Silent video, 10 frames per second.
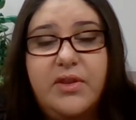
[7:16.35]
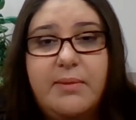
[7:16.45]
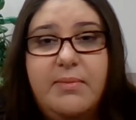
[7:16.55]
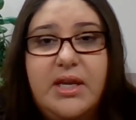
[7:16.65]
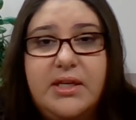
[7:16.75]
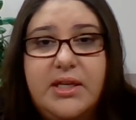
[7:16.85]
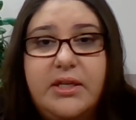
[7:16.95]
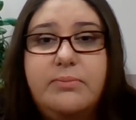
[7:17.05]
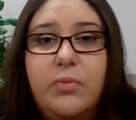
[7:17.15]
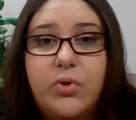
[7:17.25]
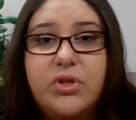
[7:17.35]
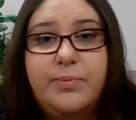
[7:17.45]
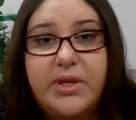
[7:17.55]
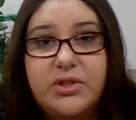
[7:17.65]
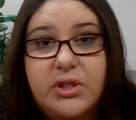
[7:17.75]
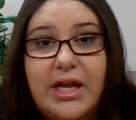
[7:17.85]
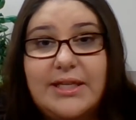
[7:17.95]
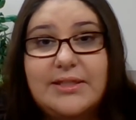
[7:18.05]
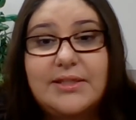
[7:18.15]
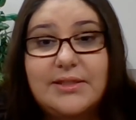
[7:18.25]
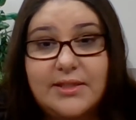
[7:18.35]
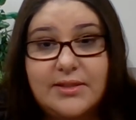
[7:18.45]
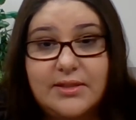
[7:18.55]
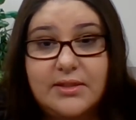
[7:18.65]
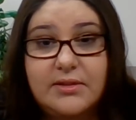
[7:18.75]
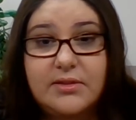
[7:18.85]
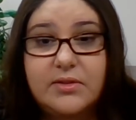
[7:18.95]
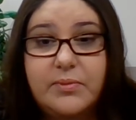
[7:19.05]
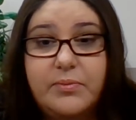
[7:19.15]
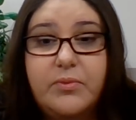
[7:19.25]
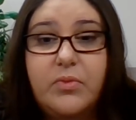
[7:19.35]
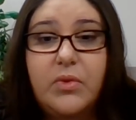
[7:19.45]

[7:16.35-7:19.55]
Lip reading: that may need more specialized assistance.